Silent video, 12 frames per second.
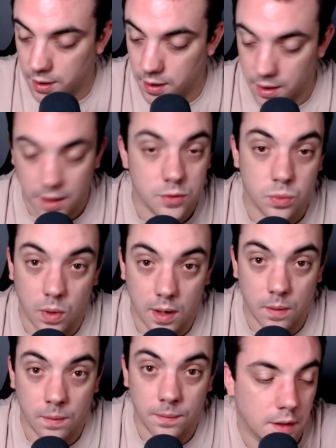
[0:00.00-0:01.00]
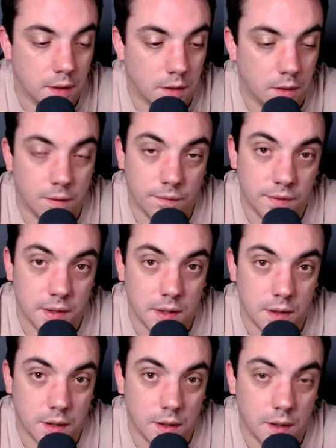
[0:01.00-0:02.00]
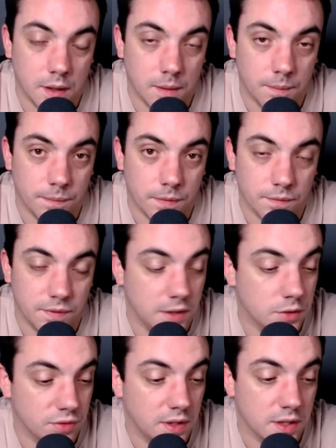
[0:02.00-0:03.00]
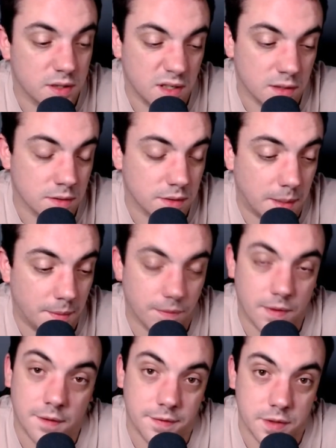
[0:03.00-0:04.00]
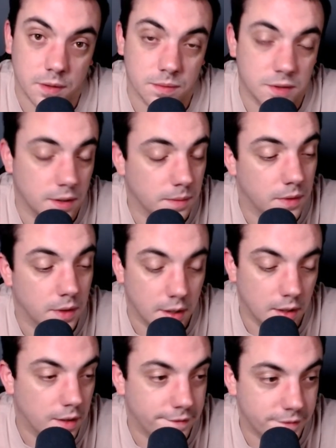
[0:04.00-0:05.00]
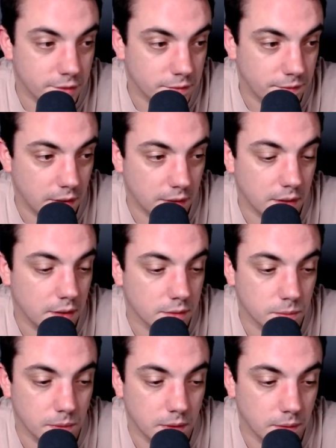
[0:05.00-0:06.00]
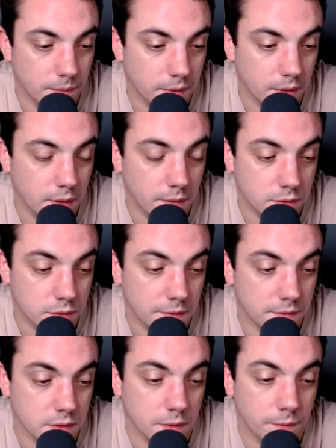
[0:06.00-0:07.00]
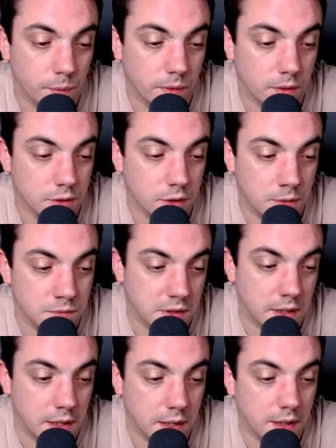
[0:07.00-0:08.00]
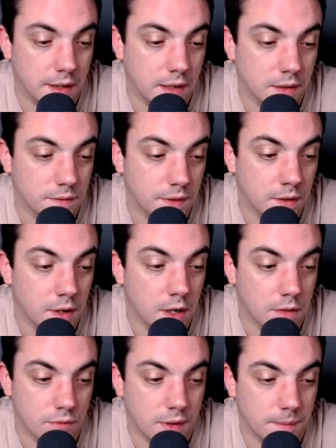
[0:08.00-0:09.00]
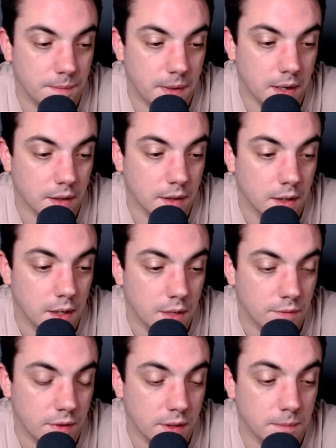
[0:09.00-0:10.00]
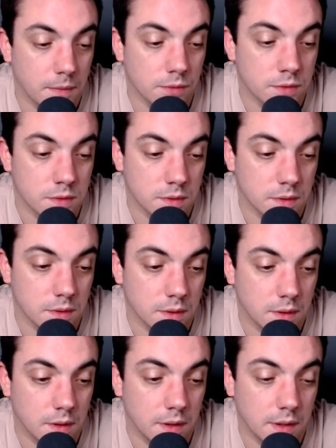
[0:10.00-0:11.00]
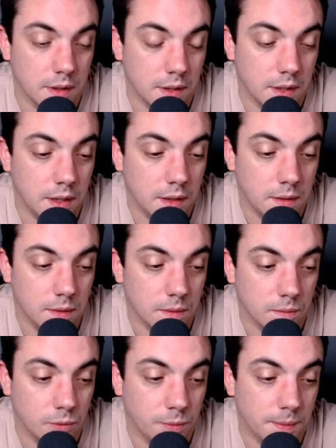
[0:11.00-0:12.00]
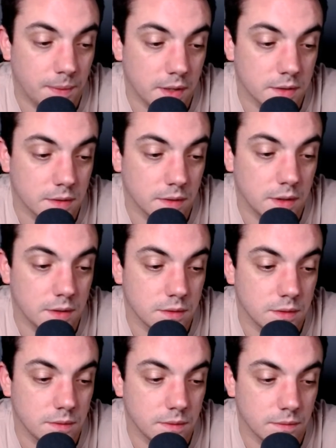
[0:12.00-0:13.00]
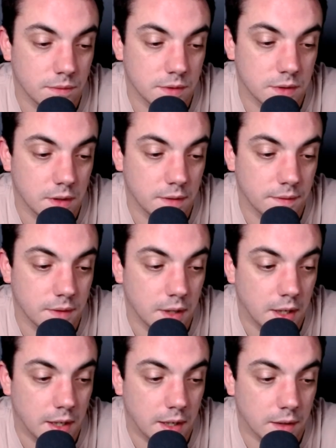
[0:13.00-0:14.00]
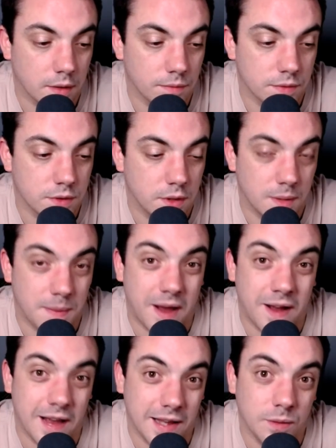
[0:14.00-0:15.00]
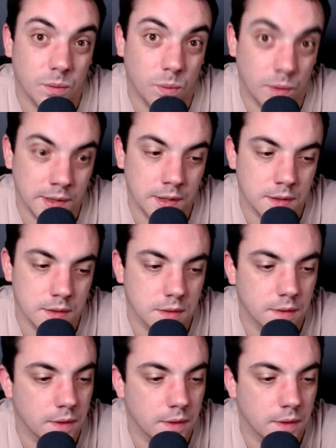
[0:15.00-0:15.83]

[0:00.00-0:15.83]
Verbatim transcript: as well on the um, the injury list that's just come in for every single team. I've just found out as well, uh, San Francisco 49ers coach Shanahan announced that running back Raheem Mostert uh, knee will be placed on injury reserved and could return in about eight weeks.